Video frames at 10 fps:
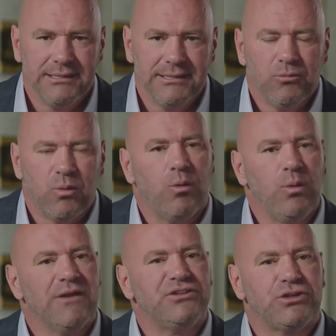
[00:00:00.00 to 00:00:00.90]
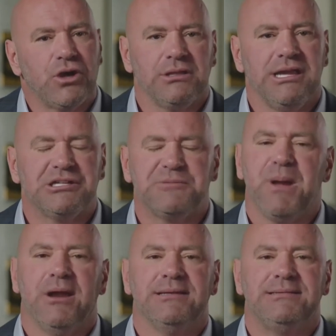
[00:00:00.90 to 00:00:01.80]
While we have certainly
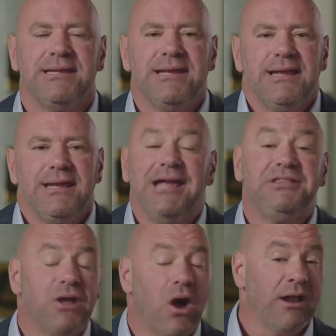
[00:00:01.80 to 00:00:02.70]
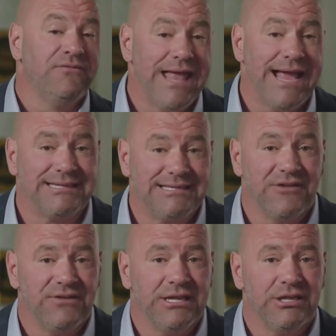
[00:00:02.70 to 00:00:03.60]
experienced a ton of
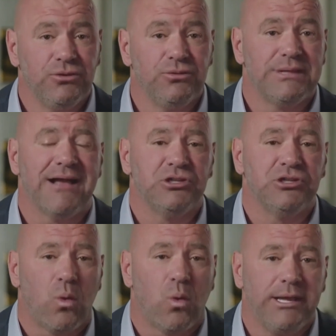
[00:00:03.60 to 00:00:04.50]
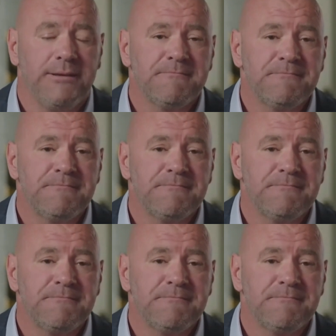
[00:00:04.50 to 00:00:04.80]
negativity in 2020,